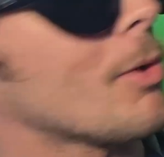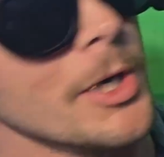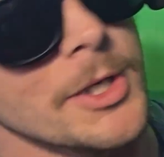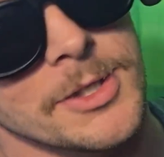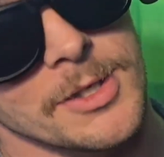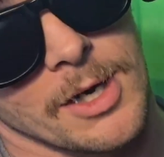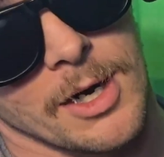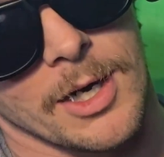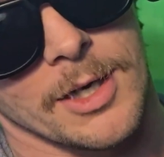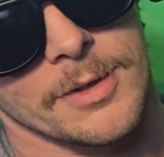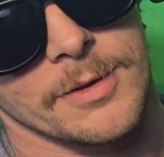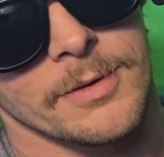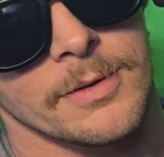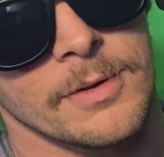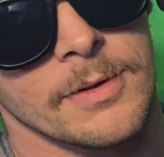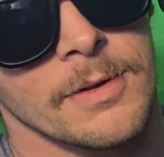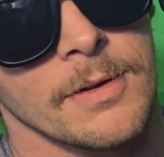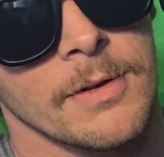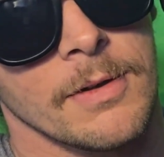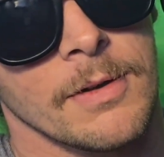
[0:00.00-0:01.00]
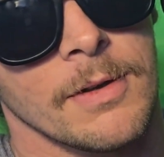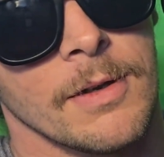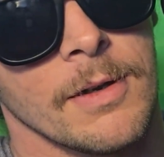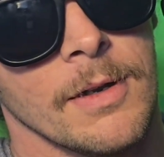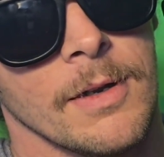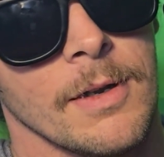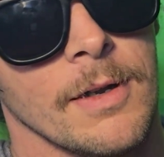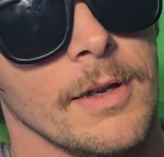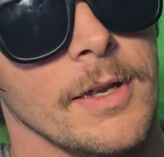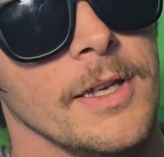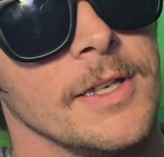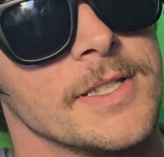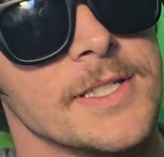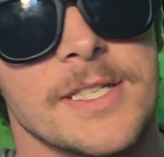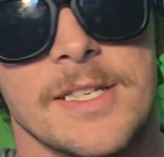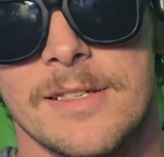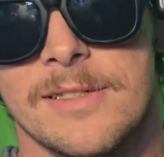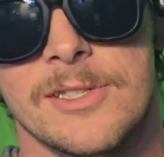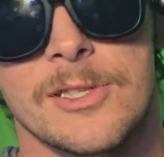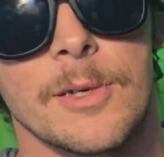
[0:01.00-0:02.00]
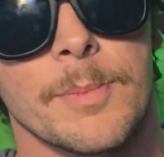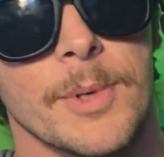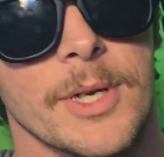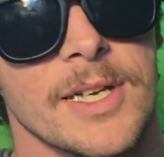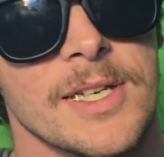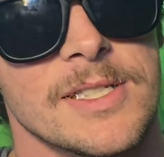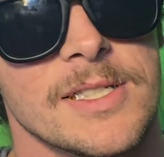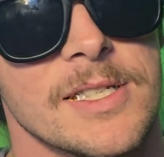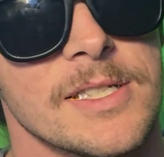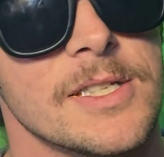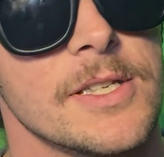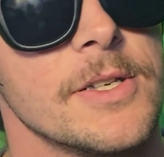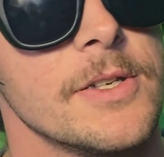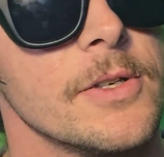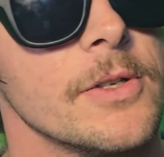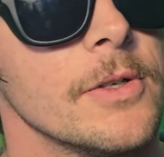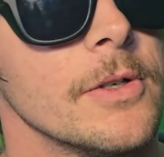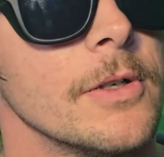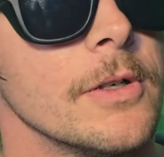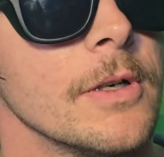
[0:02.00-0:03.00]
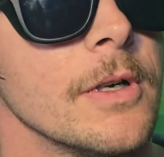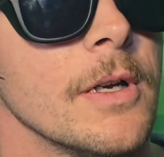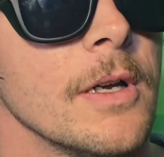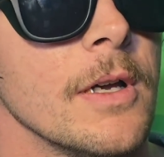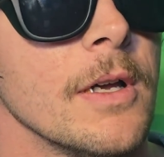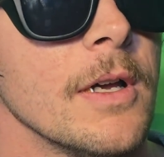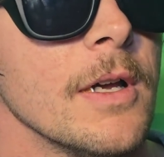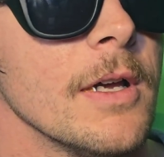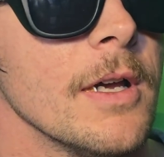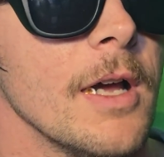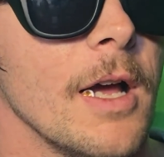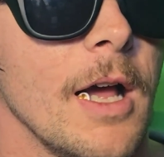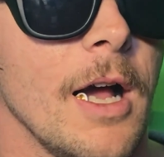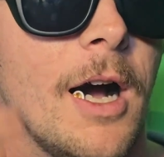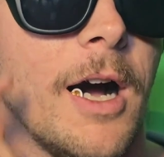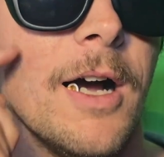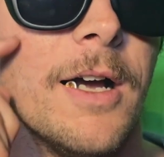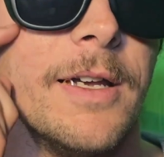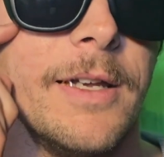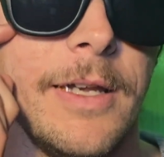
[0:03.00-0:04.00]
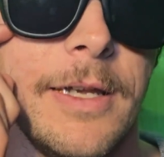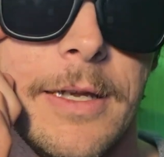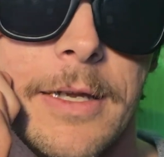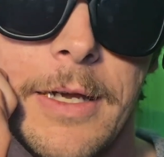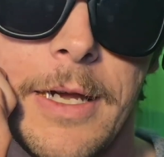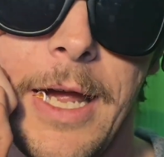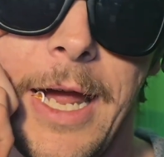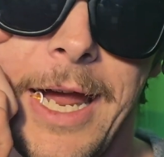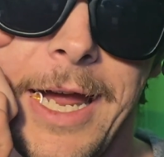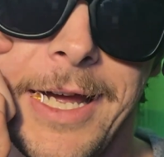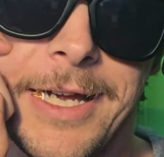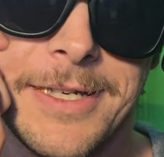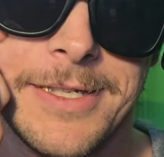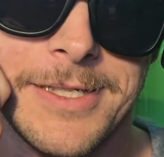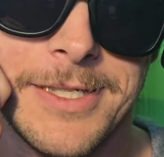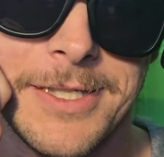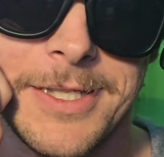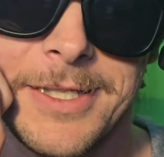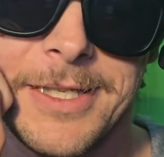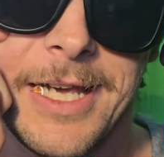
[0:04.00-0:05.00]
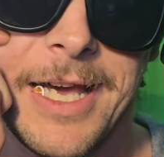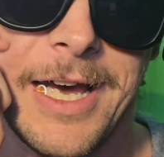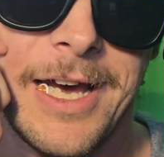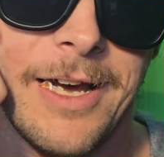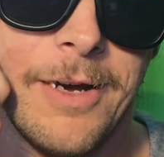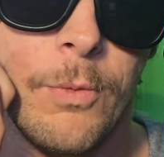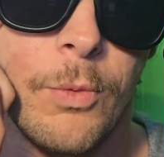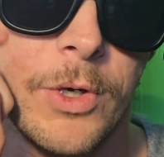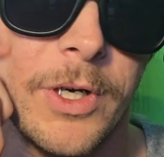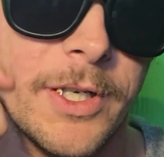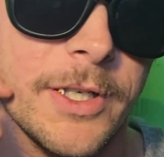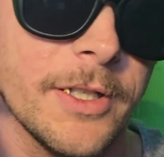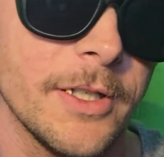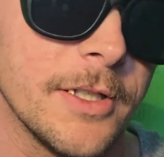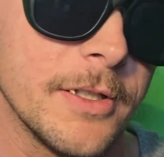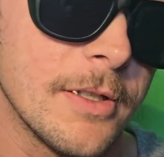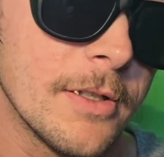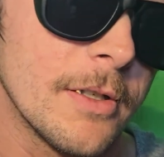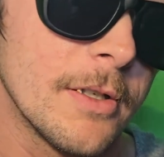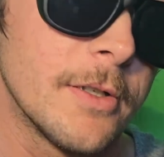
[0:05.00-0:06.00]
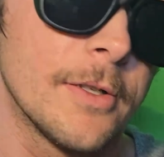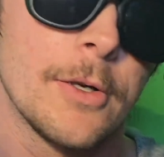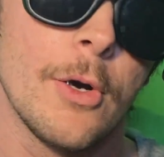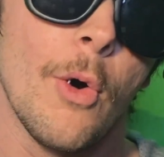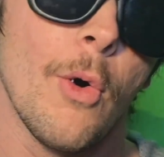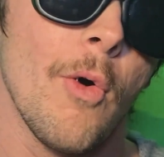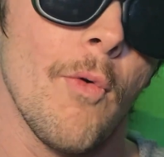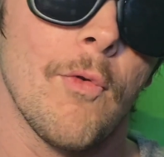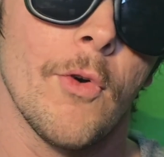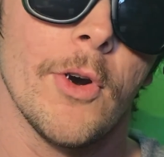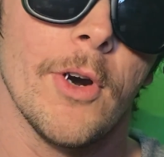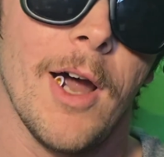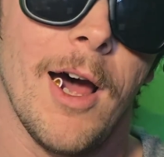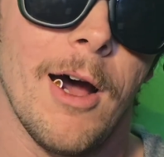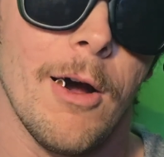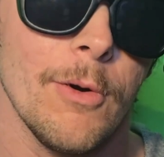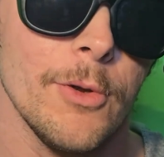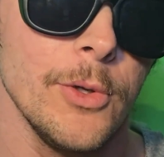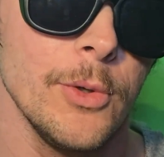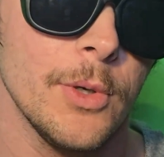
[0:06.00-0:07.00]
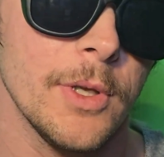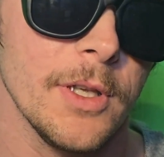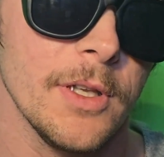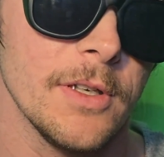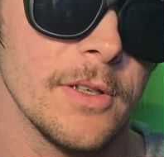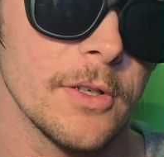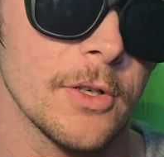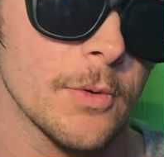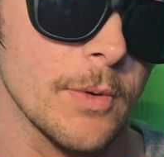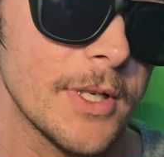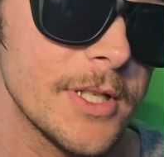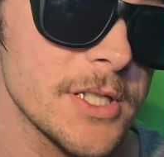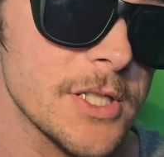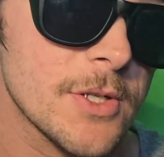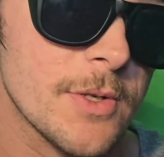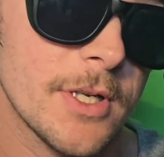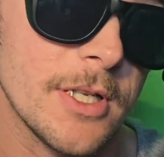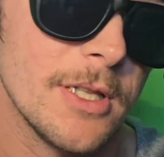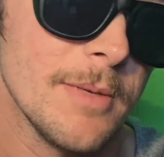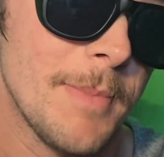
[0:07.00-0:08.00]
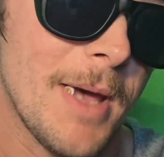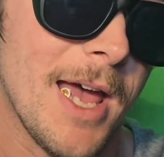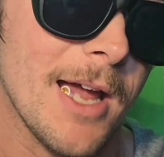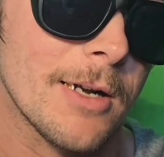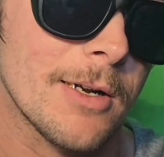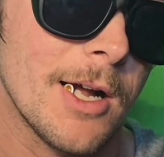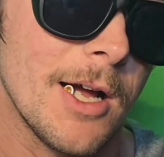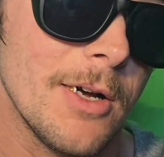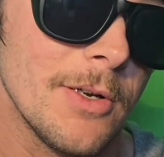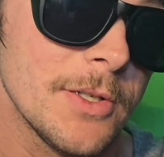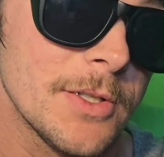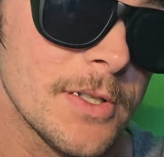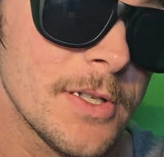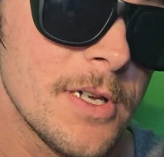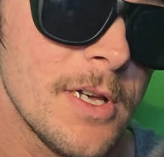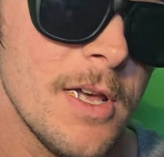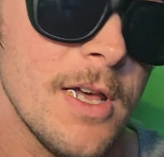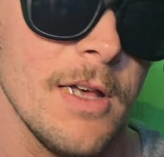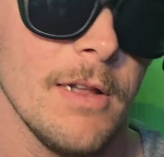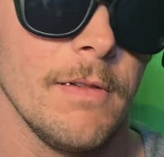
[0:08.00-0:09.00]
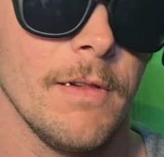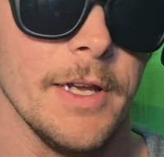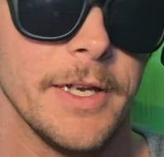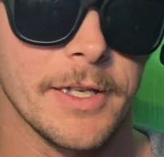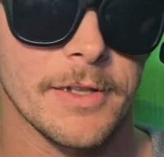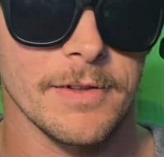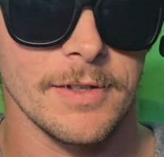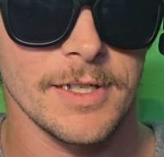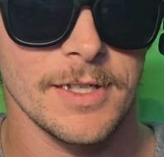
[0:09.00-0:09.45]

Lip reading: 1 yard. It's super easy to do. And yeah, we're going to go over how you can green screen the background like